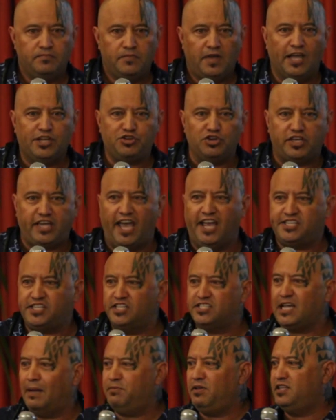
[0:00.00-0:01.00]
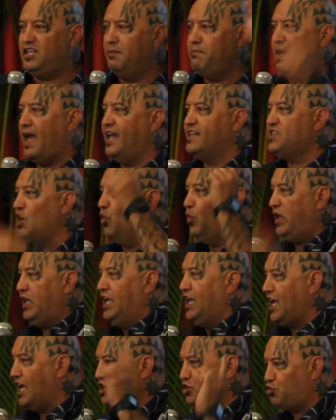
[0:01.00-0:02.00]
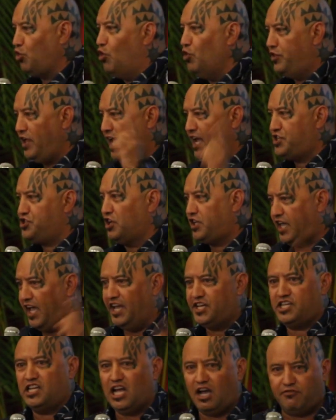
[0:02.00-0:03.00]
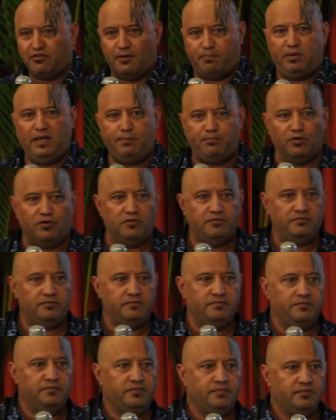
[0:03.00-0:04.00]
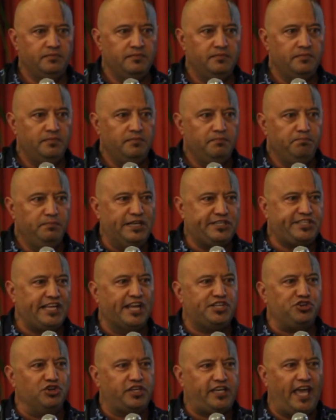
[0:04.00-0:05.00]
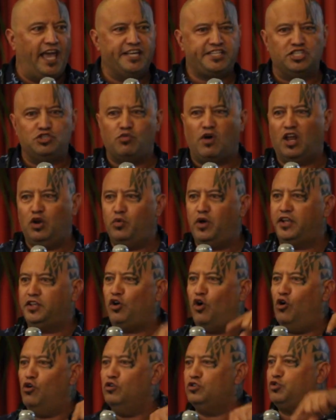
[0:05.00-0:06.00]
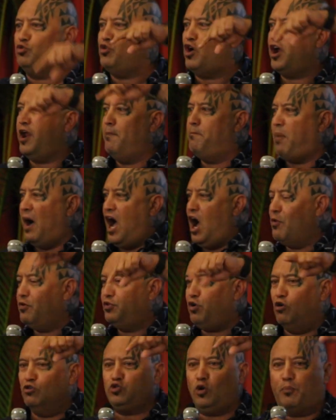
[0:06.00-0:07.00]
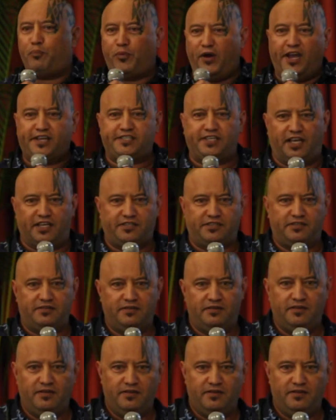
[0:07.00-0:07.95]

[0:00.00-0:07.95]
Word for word: Education something demands that we control the education of our people. Miseducation is one where those who are in power, those who oppress us,